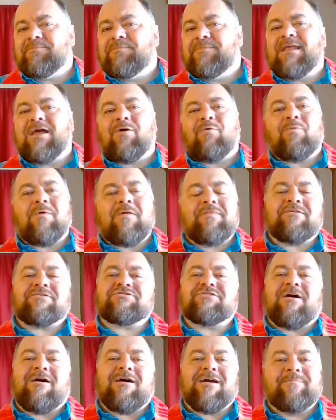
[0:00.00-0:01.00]
Now, when they're
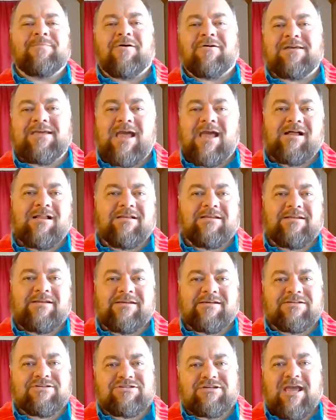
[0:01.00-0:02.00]
talking about
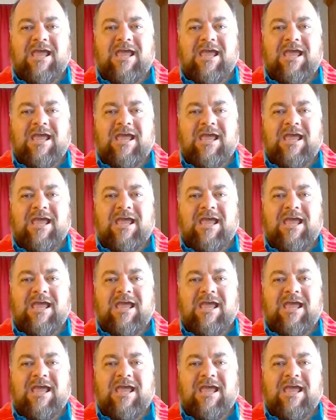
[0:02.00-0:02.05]
Galileans,